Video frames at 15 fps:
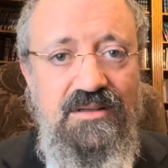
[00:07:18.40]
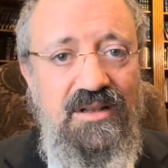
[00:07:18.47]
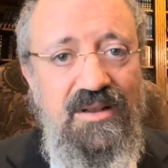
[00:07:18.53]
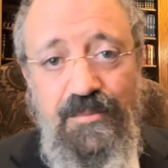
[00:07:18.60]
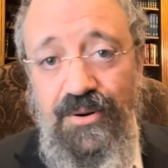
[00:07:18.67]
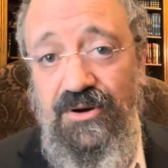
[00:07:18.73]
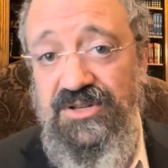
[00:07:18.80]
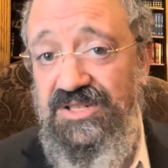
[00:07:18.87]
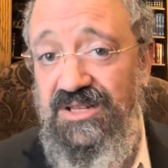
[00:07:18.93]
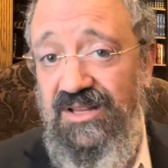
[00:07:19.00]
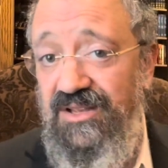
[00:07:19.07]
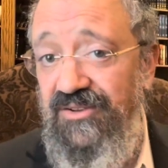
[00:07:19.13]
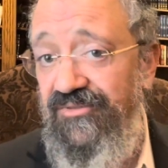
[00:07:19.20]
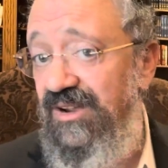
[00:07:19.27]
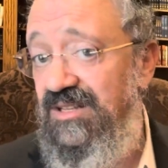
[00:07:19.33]

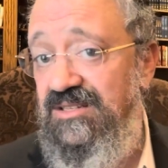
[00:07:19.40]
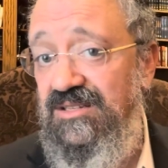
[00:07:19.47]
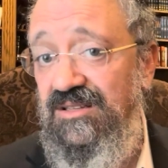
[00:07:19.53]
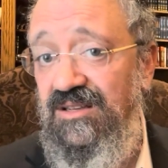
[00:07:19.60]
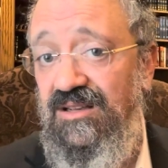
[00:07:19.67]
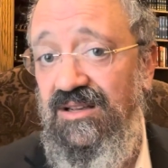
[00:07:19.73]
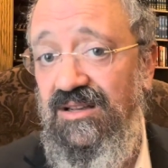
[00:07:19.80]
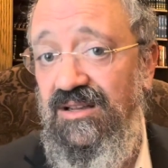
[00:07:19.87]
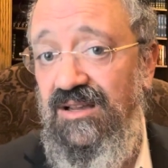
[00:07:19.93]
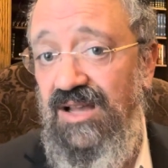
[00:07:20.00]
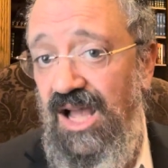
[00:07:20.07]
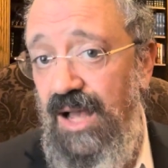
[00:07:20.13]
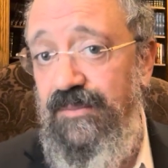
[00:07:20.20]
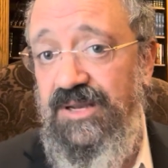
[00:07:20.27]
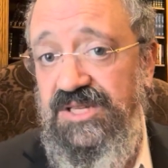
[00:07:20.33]
Personally, friends,
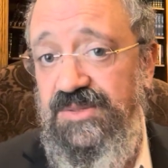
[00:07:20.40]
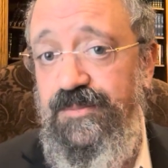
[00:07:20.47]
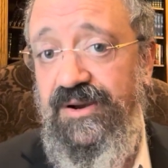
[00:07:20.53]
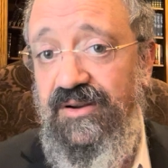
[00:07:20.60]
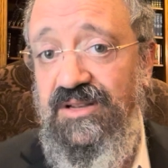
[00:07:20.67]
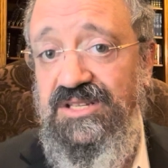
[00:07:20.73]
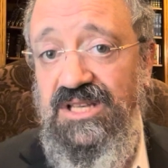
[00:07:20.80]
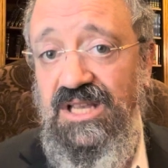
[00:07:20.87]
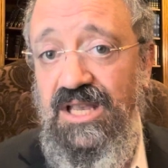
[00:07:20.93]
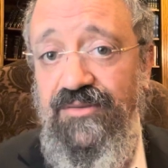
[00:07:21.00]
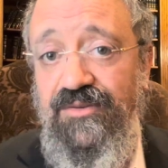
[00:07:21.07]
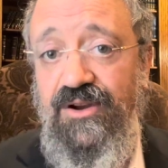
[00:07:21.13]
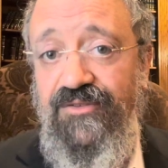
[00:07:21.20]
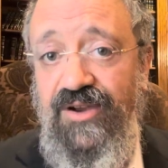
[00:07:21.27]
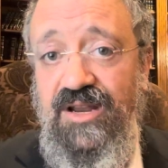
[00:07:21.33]
I'm experiencing
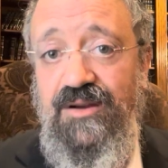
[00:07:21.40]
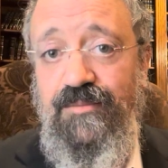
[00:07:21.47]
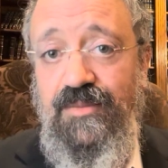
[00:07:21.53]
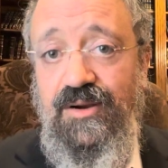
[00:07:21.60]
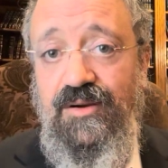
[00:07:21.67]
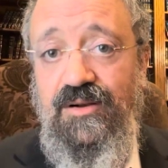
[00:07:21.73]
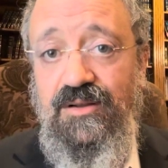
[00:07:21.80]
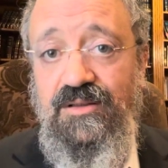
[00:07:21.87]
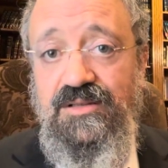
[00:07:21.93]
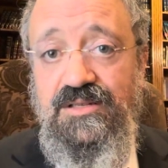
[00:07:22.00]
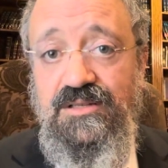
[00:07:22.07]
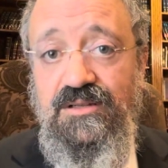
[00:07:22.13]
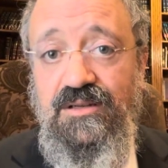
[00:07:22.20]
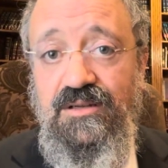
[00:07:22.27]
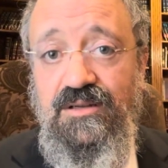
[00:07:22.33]
even greater
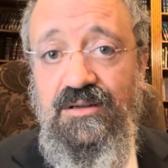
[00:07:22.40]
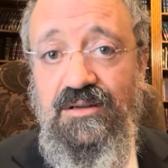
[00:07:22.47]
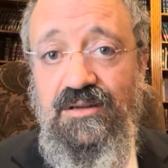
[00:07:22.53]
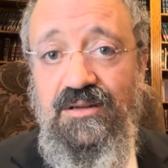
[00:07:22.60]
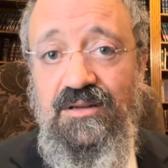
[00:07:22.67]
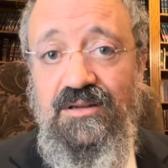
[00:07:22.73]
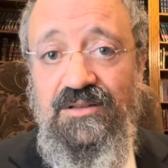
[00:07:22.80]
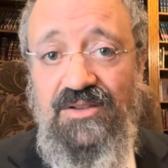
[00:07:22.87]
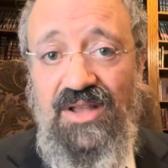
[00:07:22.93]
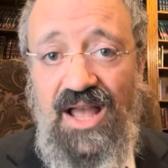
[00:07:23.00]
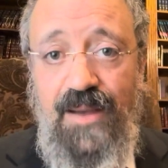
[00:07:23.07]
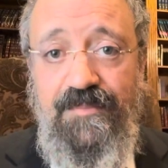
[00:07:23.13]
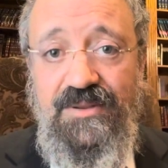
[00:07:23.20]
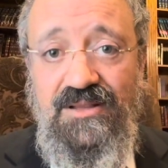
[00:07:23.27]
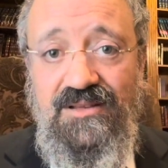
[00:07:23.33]
miracles to
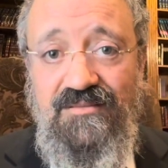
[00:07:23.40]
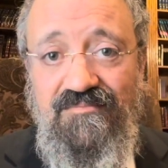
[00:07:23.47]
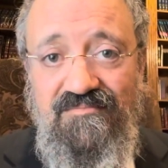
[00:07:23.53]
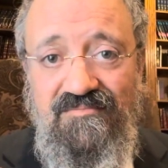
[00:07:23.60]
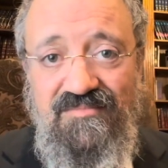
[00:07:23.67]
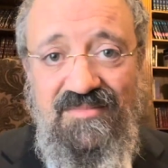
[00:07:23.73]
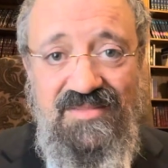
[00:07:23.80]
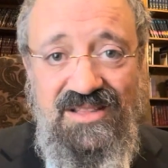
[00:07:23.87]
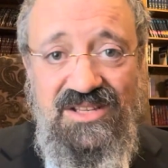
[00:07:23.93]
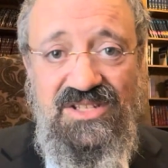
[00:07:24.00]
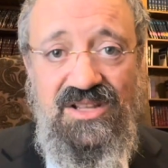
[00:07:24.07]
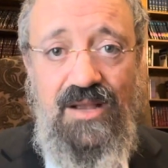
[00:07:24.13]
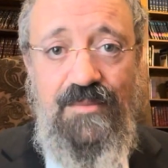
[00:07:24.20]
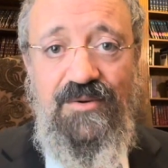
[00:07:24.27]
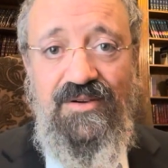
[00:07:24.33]
happen this
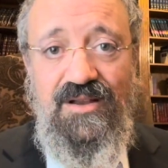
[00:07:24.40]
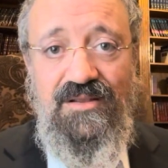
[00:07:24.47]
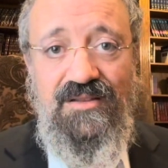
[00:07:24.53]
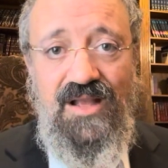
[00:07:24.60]
time around.